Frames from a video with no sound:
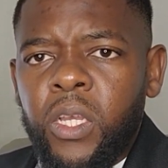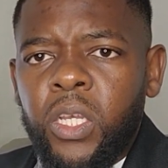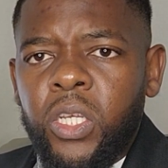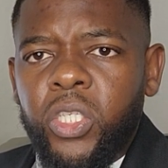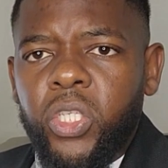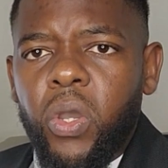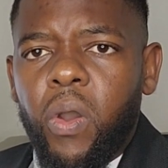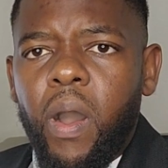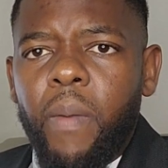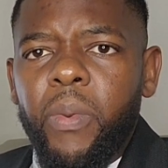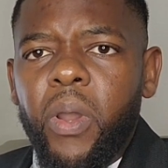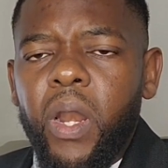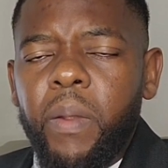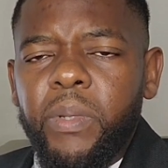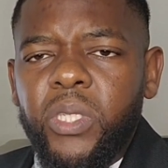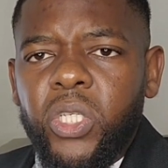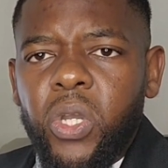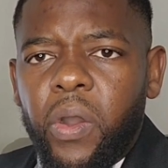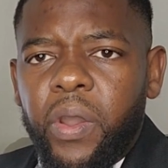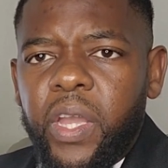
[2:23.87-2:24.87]
So I'm going to be
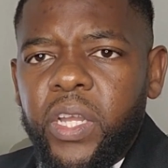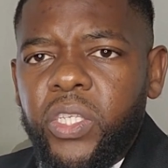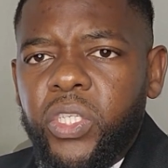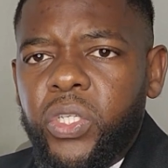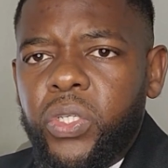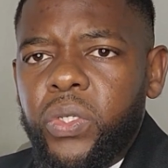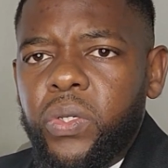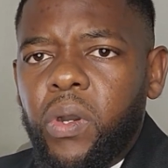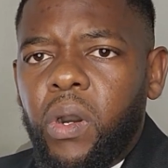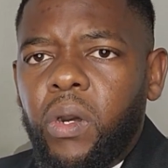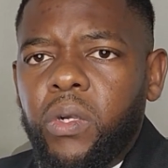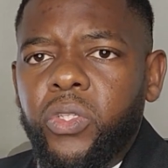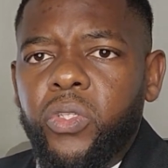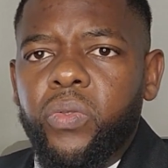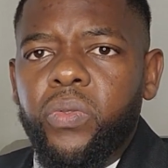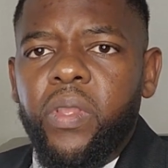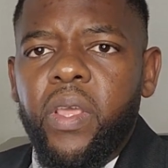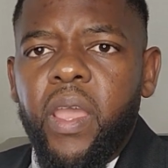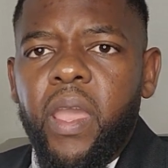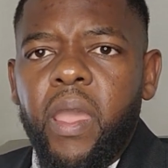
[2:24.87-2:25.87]
talking to you all
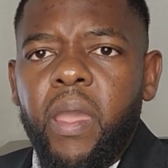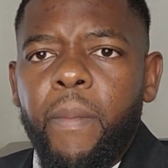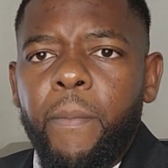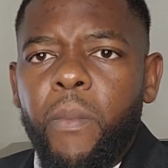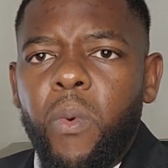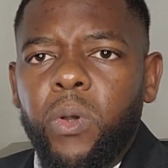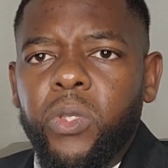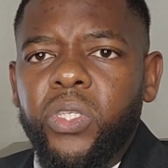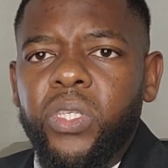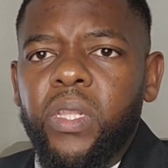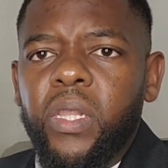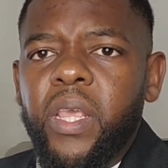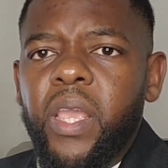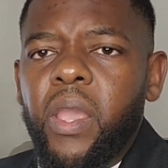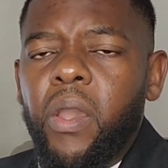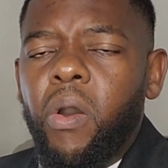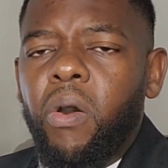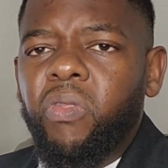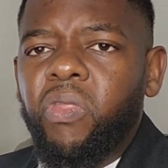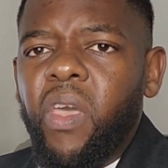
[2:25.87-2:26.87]
today mostly
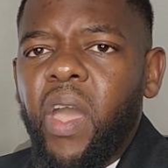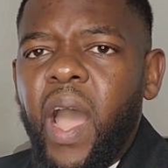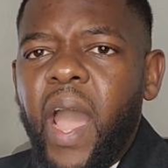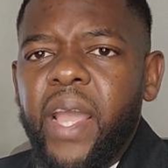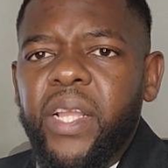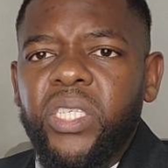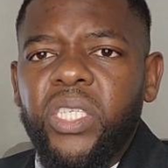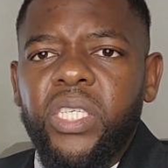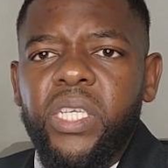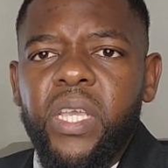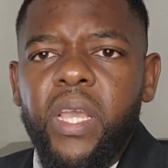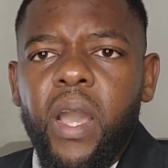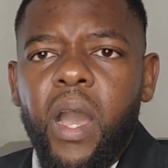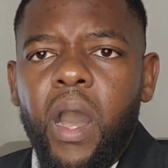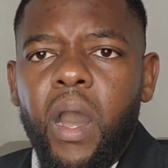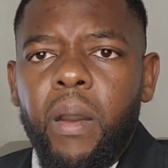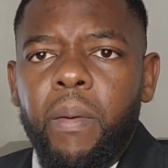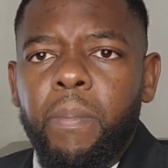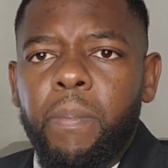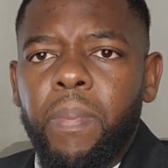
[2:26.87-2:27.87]
on the IT
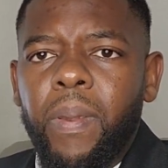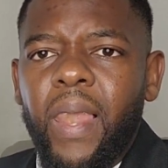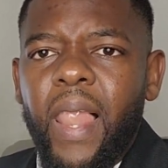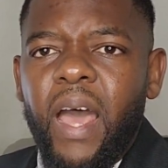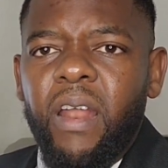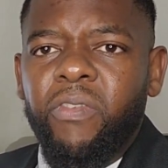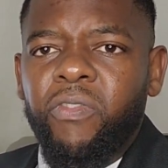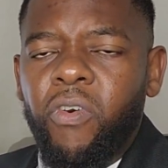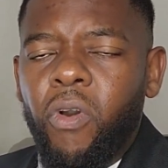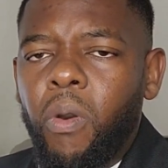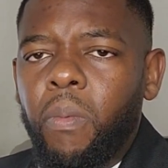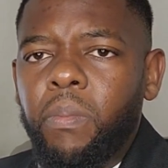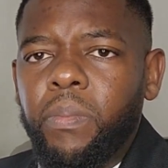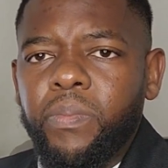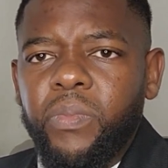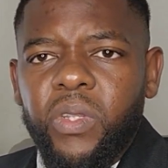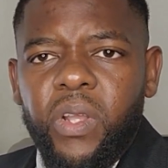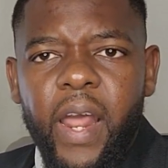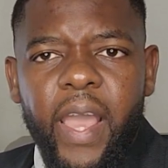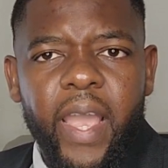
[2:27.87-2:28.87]
platform.
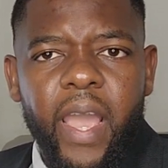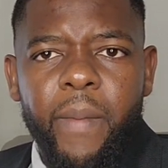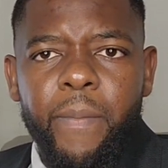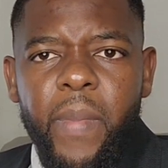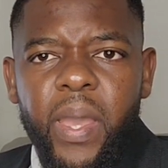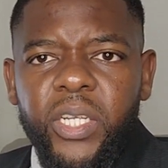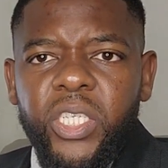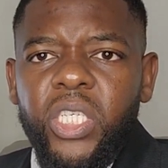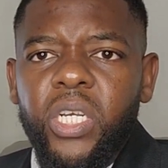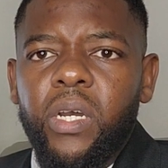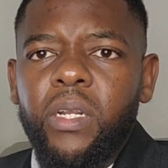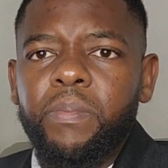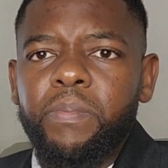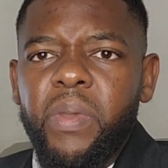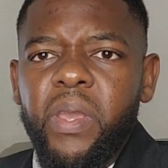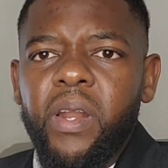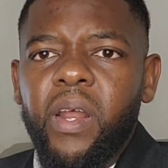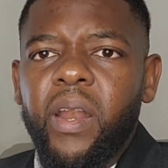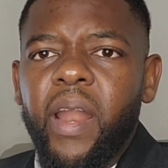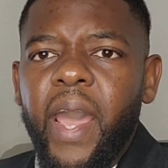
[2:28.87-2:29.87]
Like I mentioned,
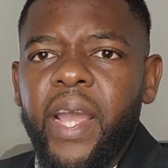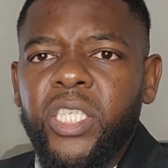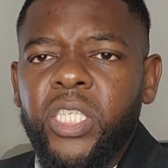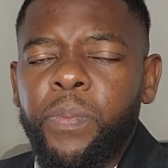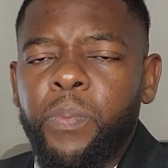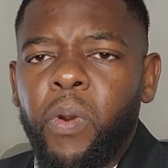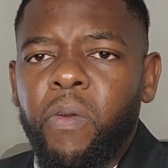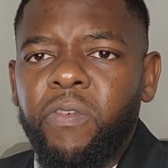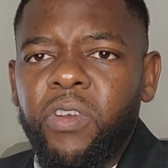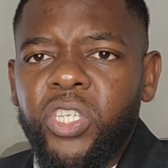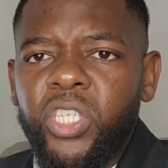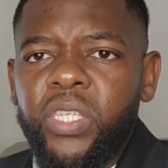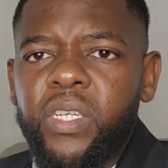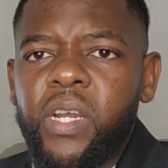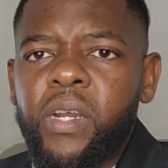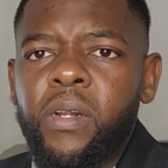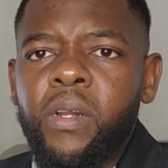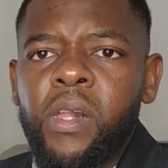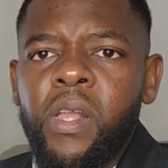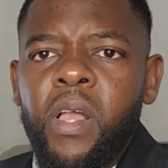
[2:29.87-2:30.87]
being an IT
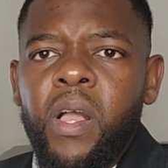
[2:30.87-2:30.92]
professional,